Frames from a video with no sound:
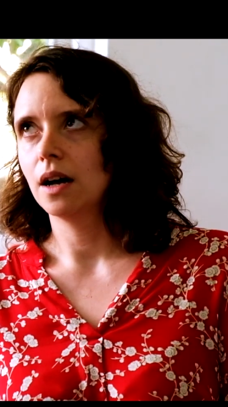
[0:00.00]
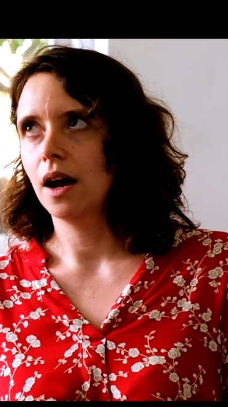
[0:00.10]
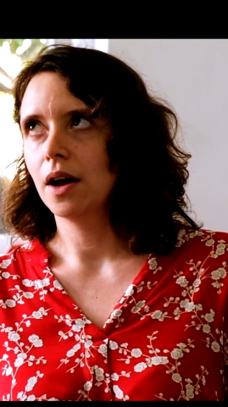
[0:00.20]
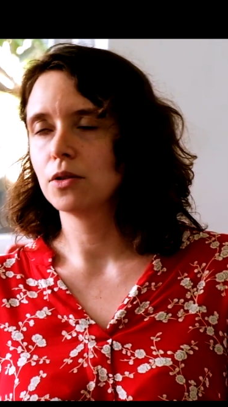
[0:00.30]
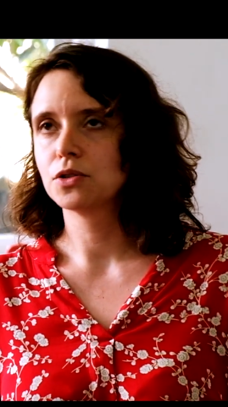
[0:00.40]

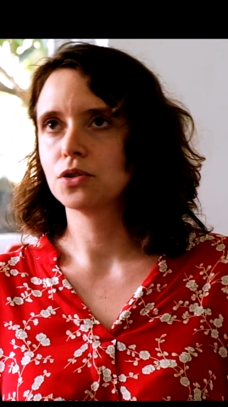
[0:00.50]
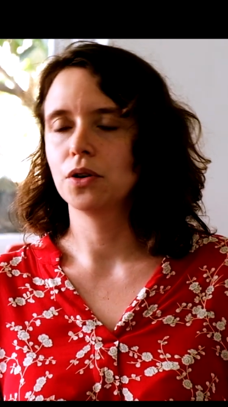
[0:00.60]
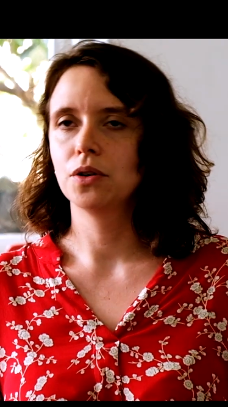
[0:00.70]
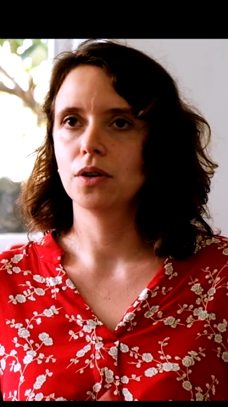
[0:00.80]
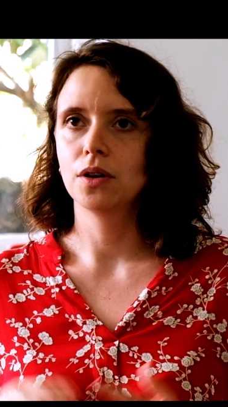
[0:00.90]
I also
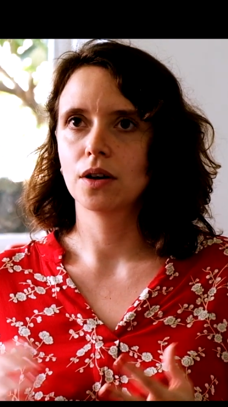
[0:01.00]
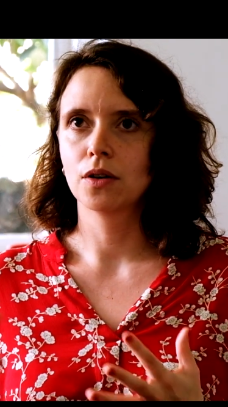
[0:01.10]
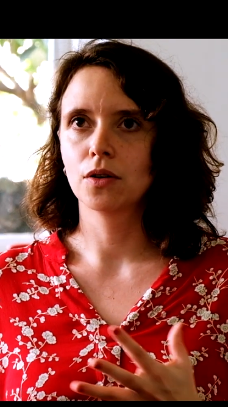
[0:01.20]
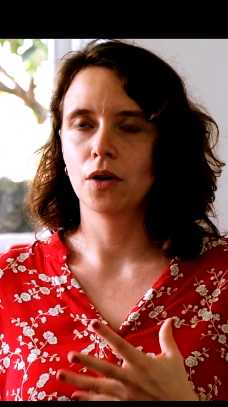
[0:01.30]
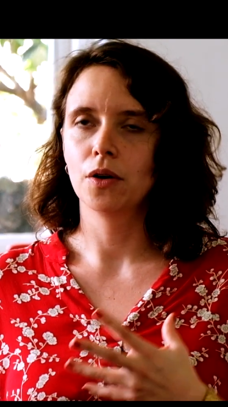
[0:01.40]

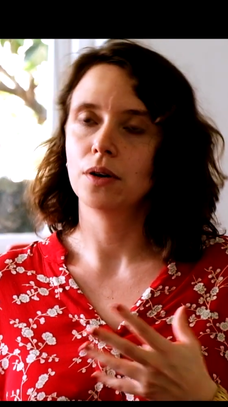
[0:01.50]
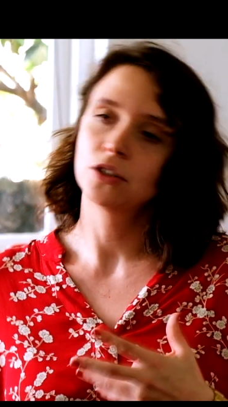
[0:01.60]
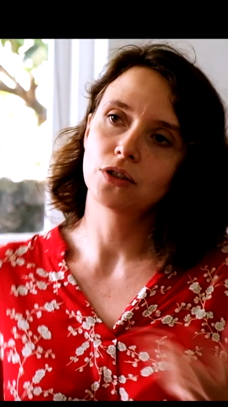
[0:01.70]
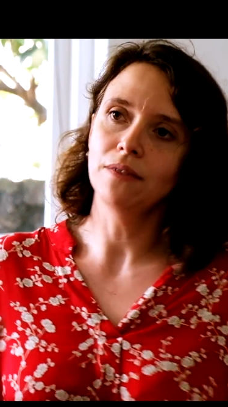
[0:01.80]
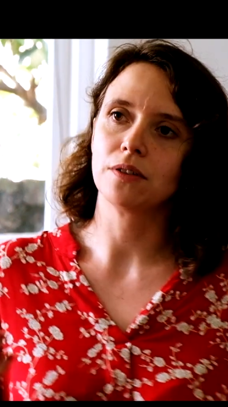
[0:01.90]
go
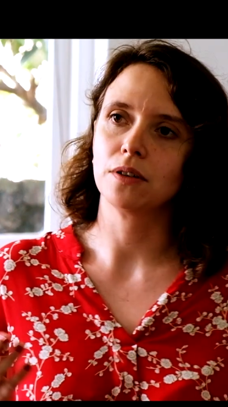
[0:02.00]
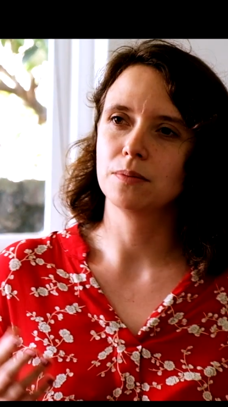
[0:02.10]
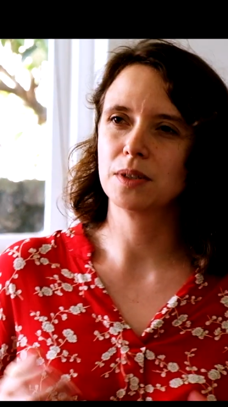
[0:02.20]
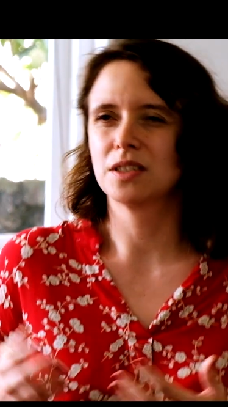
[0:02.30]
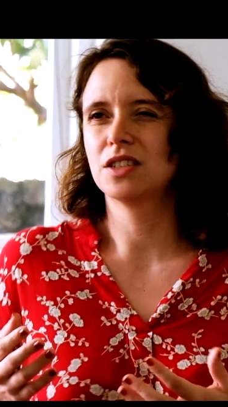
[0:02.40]
and travel,
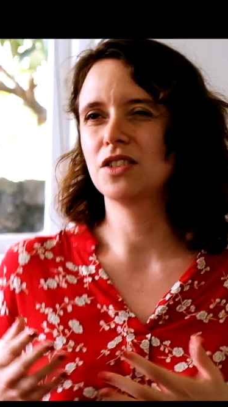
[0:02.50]
because Sri